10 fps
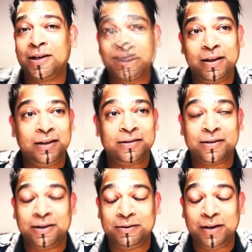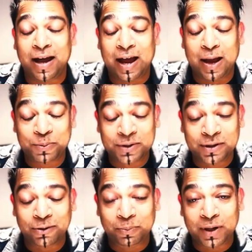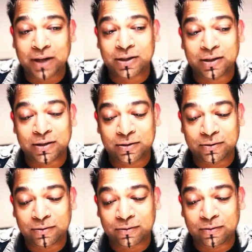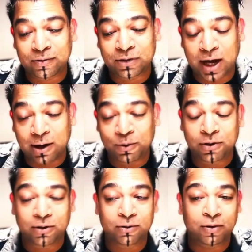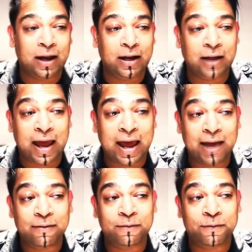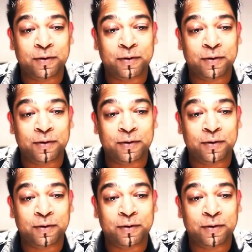It's an absolute pleasure to chat with you and have